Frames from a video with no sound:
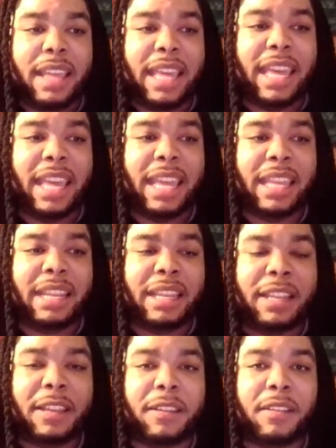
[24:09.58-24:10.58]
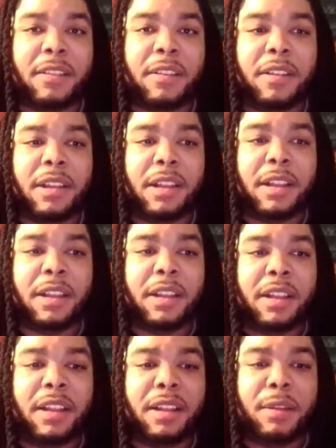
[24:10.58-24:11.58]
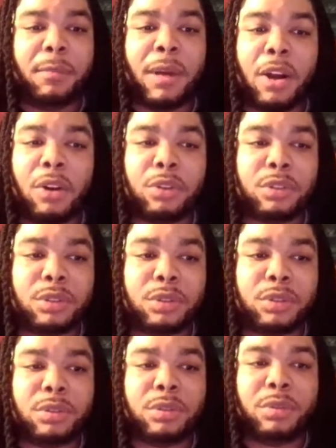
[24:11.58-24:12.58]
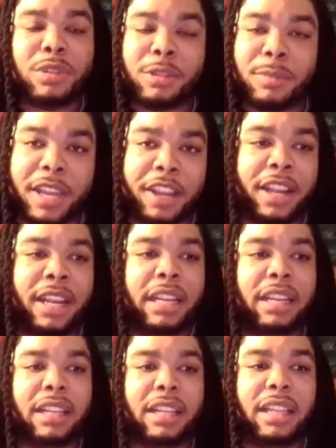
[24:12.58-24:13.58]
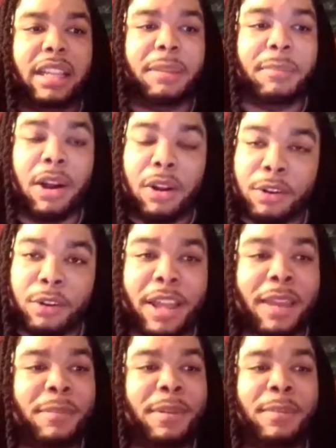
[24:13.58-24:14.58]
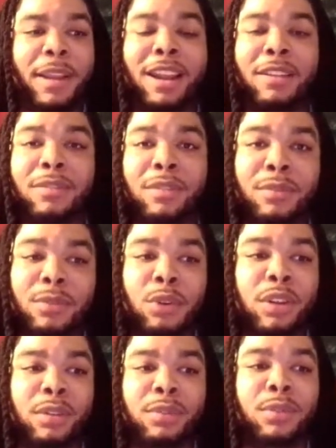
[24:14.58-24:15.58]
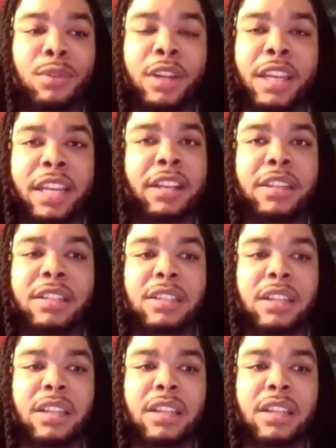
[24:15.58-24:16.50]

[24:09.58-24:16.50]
And my uncle was married. My uncle had been married for 44 years.